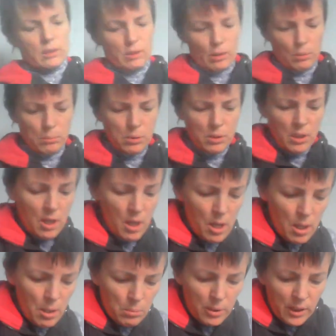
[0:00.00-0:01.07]
up.
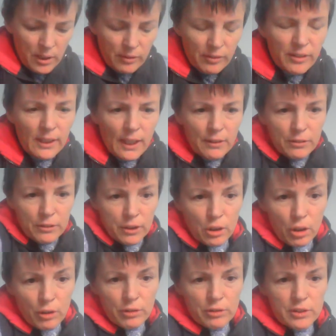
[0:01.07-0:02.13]
But if you left the
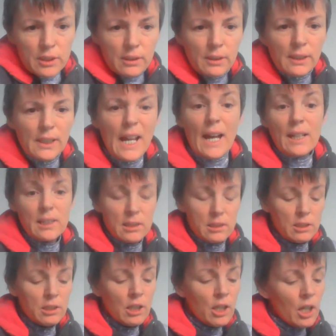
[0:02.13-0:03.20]
cuff till
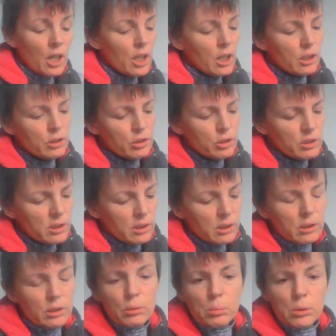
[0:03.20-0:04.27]
last and just did the
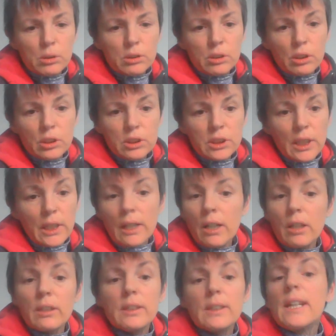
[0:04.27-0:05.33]
double crochet
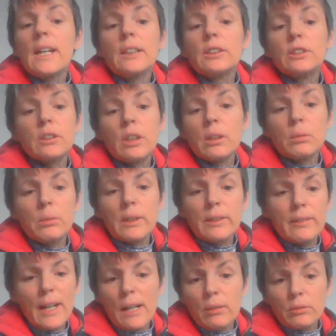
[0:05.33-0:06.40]
on the edge all the way
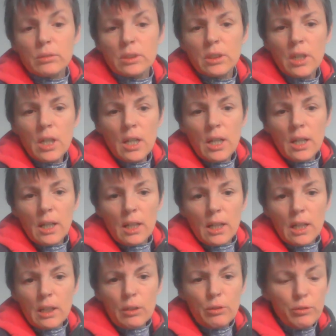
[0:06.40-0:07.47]
around,
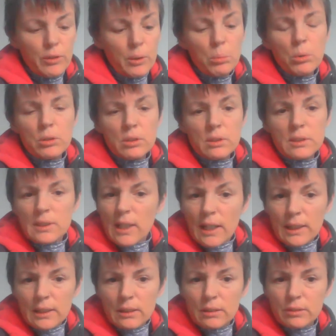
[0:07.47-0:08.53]
if it wasn't
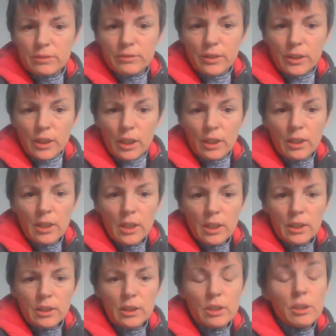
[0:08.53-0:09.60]
tight enough for you,
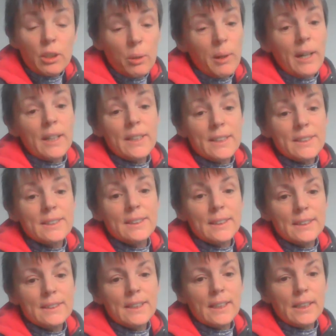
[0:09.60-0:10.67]
you could quite easily
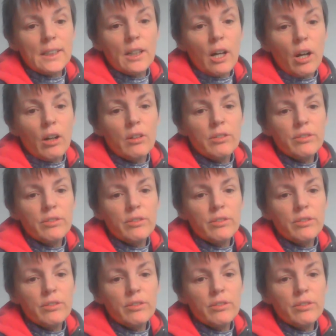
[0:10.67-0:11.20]
take it off,